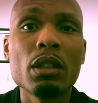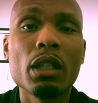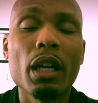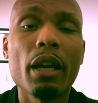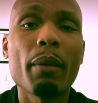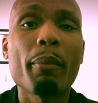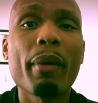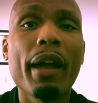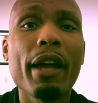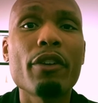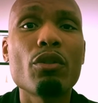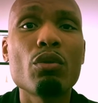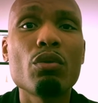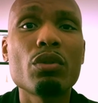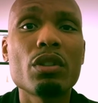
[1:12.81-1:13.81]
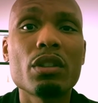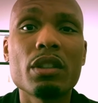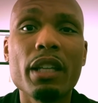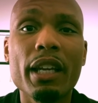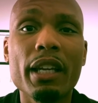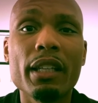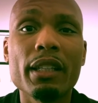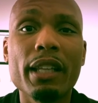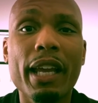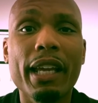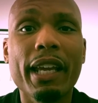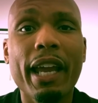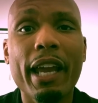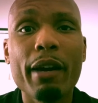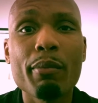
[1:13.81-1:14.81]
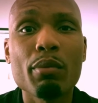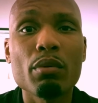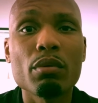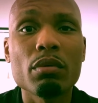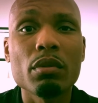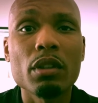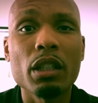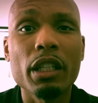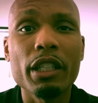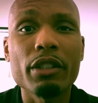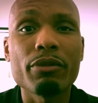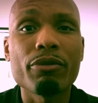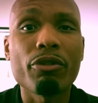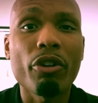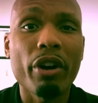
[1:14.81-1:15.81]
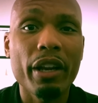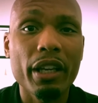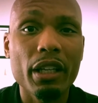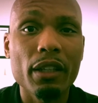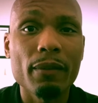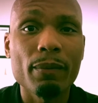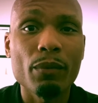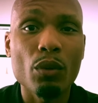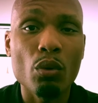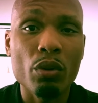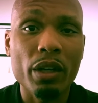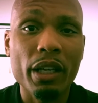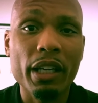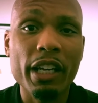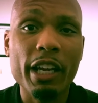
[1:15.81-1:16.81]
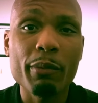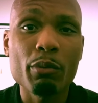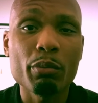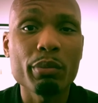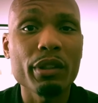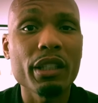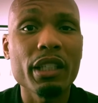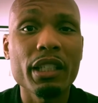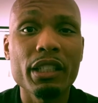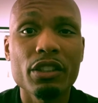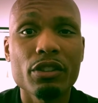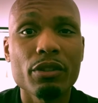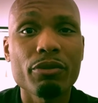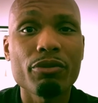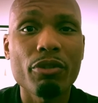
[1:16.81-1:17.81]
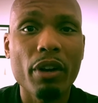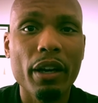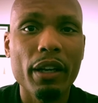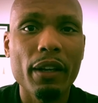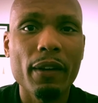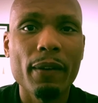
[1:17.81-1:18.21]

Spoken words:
And the bad news is that that cable is fraying, or that cable begins to fray,